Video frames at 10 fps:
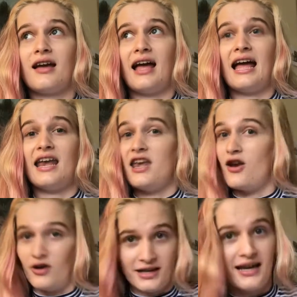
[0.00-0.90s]
and
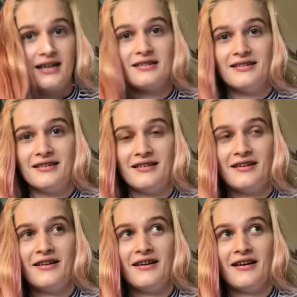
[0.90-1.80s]
not get.
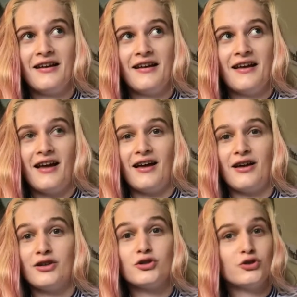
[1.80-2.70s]

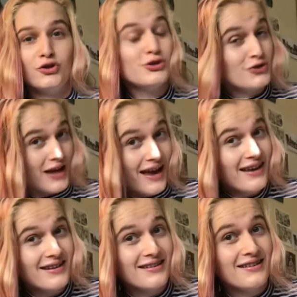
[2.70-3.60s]
So don't do that,
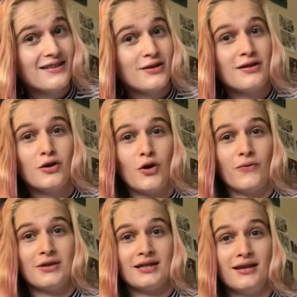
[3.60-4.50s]

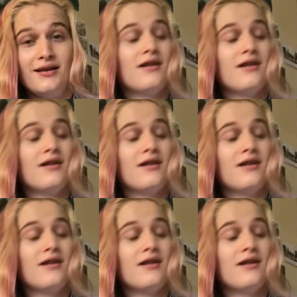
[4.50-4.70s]
obviously.